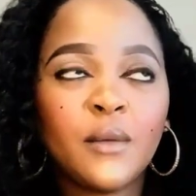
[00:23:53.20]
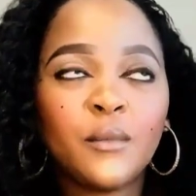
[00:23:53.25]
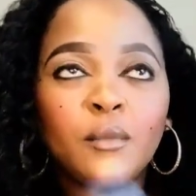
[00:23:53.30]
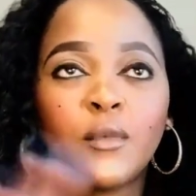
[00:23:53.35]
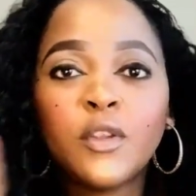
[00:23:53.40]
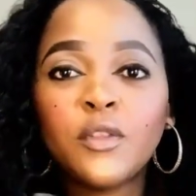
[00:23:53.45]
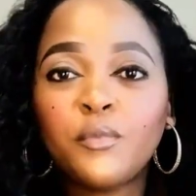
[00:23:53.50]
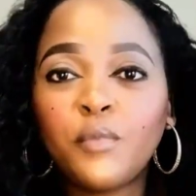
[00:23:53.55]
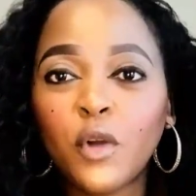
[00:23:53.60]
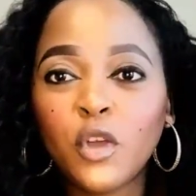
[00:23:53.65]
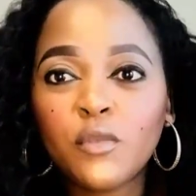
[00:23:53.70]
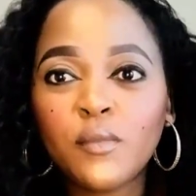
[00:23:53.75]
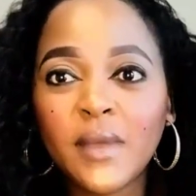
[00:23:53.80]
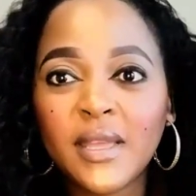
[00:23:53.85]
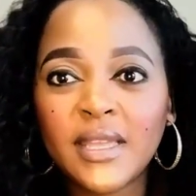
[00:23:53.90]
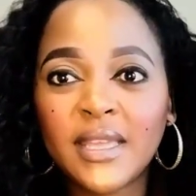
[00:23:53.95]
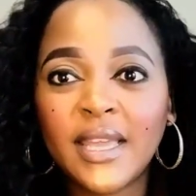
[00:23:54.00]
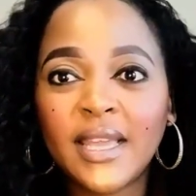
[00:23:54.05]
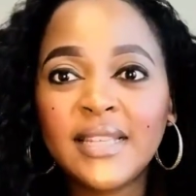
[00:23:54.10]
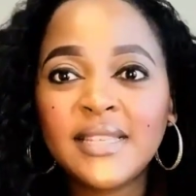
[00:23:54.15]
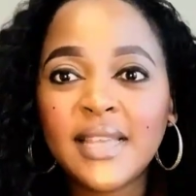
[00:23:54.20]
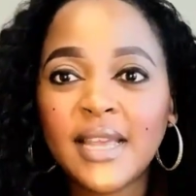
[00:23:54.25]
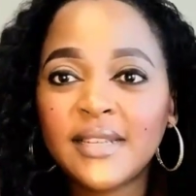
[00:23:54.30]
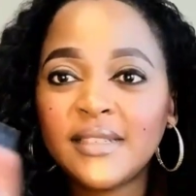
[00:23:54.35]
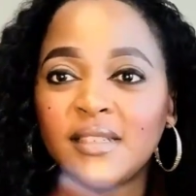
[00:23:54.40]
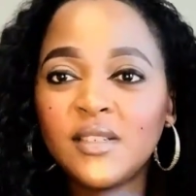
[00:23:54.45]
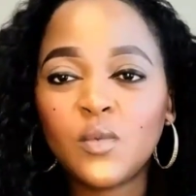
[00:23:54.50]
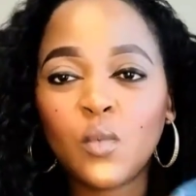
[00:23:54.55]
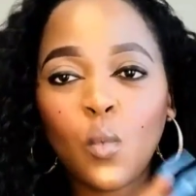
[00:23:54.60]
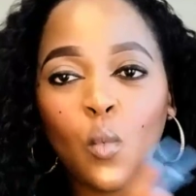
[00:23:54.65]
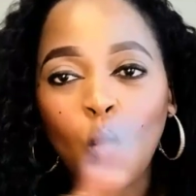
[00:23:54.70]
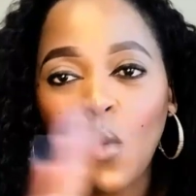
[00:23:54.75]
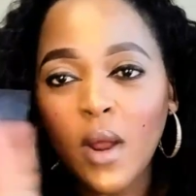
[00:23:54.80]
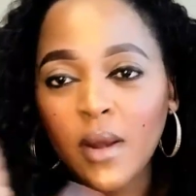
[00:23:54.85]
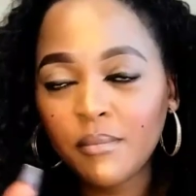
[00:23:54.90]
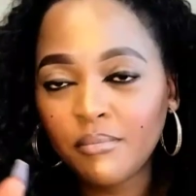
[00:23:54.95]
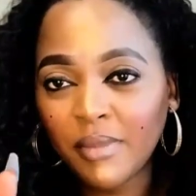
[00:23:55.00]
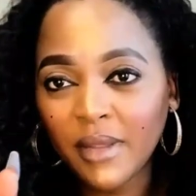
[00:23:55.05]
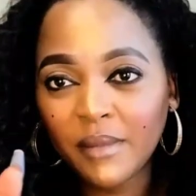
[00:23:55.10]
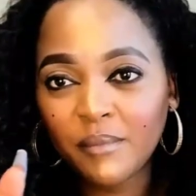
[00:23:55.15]
With both my kids, I did
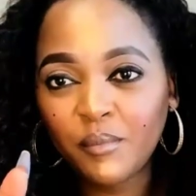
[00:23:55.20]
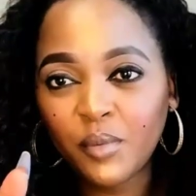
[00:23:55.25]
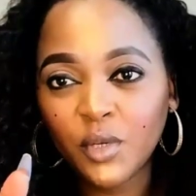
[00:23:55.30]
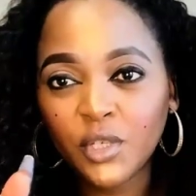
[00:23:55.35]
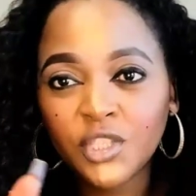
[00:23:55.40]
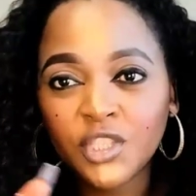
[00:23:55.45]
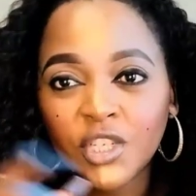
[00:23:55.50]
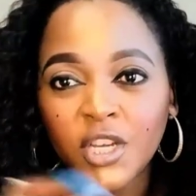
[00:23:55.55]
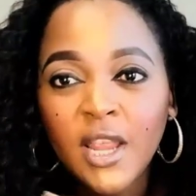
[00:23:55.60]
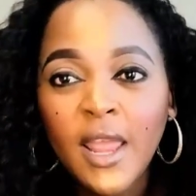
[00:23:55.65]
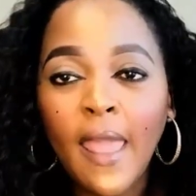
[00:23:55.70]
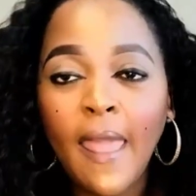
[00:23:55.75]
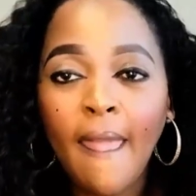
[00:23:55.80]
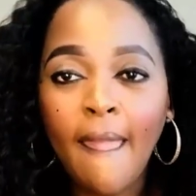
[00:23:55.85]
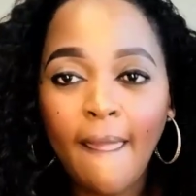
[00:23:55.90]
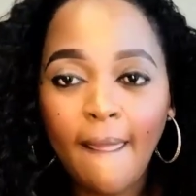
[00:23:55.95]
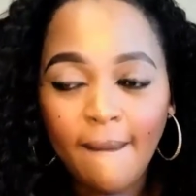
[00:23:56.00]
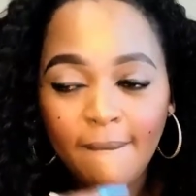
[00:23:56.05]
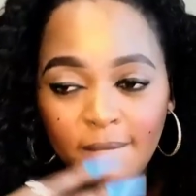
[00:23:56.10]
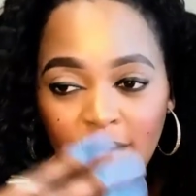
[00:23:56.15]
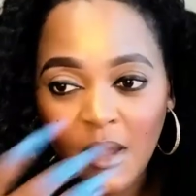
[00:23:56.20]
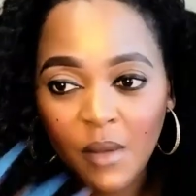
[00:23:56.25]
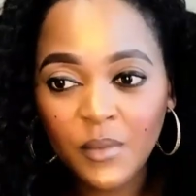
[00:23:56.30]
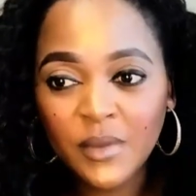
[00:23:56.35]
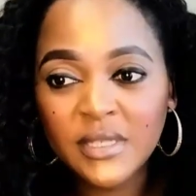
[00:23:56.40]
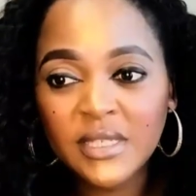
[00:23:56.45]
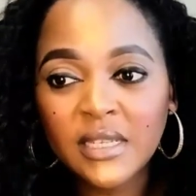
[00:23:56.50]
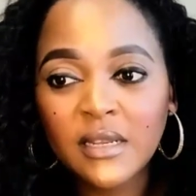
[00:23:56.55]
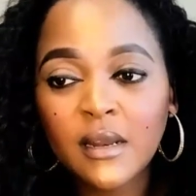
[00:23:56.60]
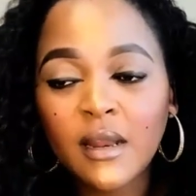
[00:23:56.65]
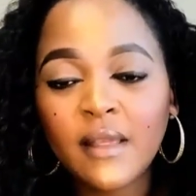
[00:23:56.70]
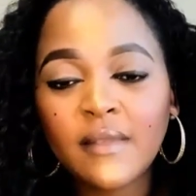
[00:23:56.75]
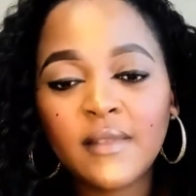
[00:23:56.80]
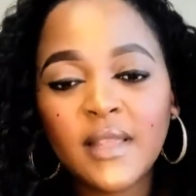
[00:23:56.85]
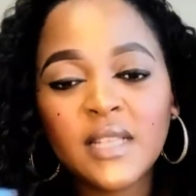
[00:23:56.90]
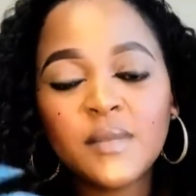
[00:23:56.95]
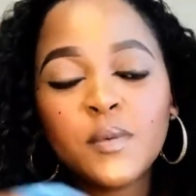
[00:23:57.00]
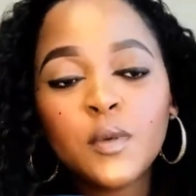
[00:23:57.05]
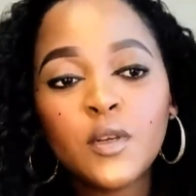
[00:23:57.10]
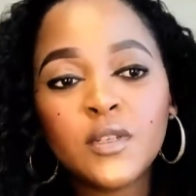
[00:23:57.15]
one big push, and that was it. And
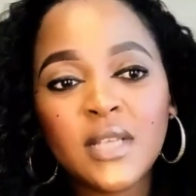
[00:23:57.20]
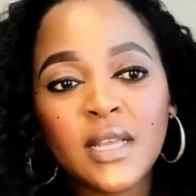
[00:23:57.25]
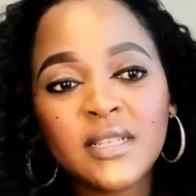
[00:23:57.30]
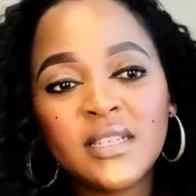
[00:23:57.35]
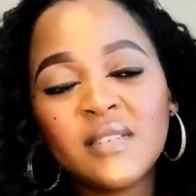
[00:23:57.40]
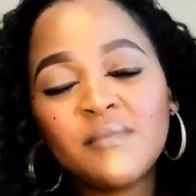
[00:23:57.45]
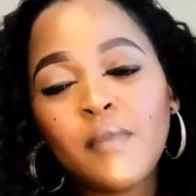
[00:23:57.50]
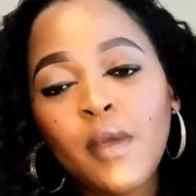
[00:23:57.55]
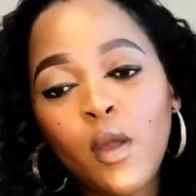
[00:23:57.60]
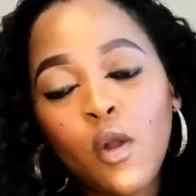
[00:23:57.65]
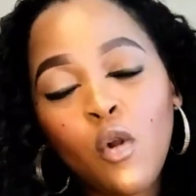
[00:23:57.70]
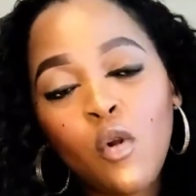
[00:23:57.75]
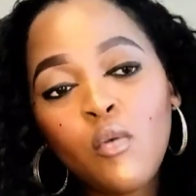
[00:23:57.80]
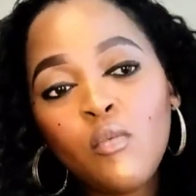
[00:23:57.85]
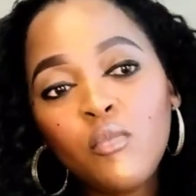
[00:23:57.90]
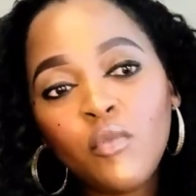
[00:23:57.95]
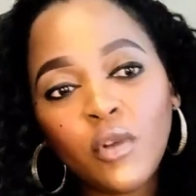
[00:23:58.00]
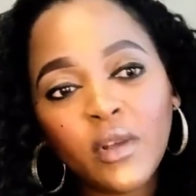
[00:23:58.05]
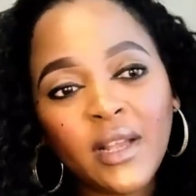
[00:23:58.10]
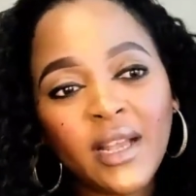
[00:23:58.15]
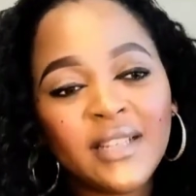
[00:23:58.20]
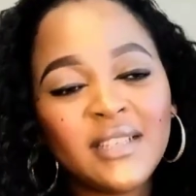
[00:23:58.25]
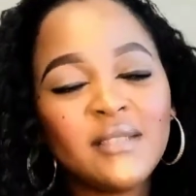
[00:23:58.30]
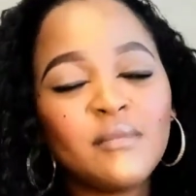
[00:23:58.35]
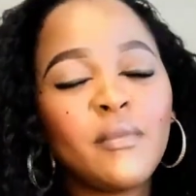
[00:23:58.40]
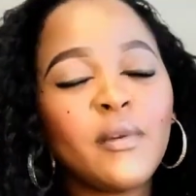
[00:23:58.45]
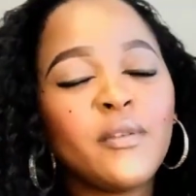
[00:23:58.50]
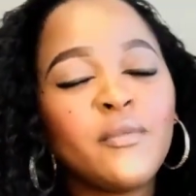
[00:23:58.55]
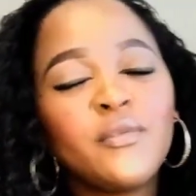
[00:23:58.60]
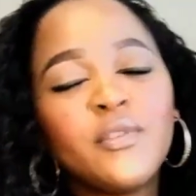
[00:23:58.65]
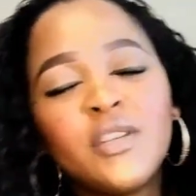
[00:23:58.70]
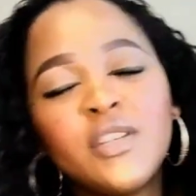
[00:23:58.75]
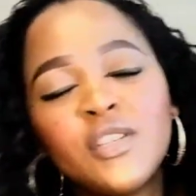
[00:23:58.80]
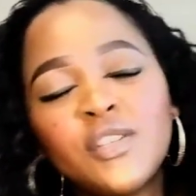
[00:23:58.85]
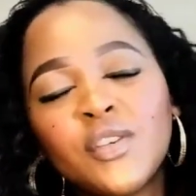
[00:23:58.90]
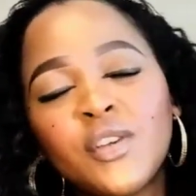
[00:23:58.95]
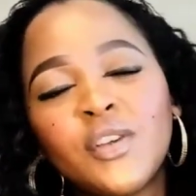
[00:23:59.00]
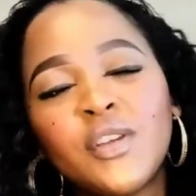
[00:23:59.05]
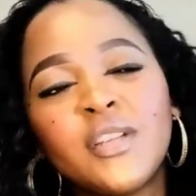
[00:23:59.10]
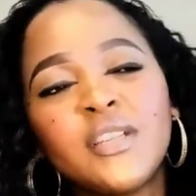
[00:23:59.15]
that's because I did my homework. I did my
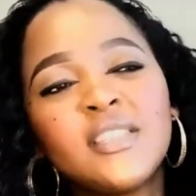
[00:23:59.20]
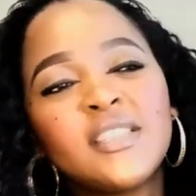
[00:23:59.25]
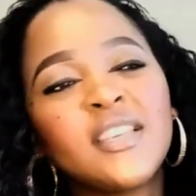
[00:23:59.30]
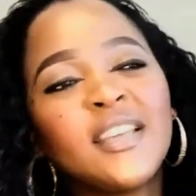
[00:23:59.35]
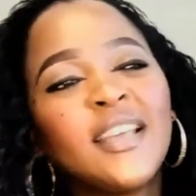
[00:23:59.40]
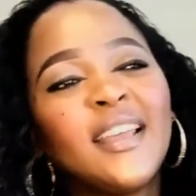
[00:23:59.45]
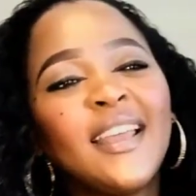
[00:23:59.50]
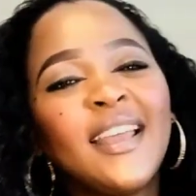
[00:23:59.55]
research.